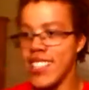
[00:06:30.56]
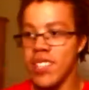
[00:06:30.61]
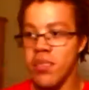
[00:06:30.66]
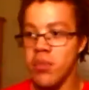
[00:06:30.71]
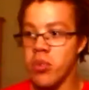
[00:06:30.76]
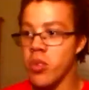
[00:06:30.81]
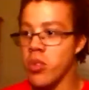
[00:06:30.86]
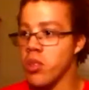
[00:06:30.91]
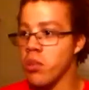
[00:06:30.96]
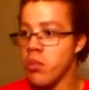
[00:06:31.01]
I
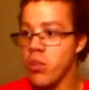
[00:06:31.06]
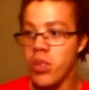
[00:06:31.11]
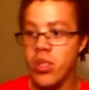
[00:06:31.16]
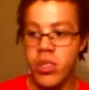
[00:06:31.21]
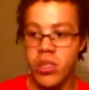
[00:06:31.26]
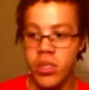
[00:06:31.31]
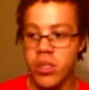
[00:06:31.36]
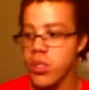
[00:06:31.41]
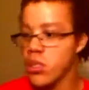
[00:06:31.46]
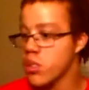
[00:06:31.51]
said, more and
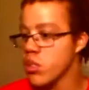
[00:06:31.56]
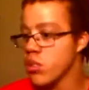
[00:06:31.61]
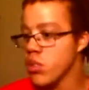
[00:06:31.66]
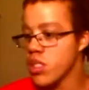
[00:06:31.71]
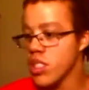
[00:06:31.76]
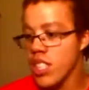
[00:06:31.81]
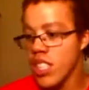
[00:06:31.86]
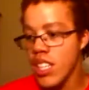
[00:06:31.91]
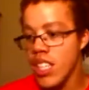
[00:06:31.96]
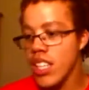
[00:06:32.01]
more
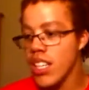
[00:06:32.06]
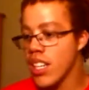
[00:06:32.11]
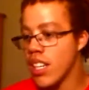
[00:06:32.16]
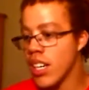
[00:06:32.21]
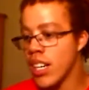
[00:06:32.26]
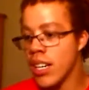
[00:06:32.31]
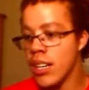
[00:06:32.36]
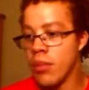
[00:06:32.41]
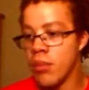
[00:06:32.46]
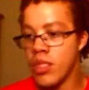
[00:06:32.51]
news.
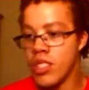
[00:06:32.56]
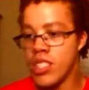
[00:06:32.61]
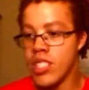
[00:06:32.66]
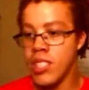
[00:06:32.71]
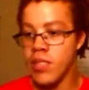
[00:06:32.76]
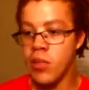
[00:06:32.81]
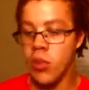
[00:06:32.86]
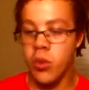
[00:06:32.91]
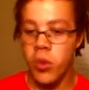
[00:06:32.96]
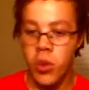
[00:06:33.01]
When
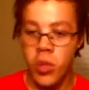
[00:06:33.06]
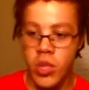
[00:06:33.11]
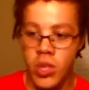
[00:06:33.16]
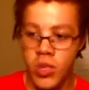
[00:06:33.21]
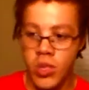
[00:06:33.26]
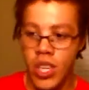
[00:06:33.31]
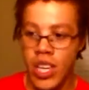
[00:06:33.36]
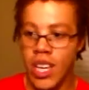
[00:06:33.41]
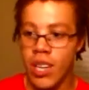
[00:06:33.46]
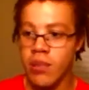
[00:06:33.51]
Civil War
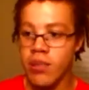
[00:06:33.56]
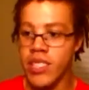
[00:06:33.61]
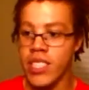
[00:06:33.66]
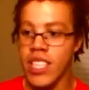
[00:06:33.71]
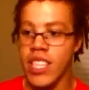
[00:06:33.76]
dropped,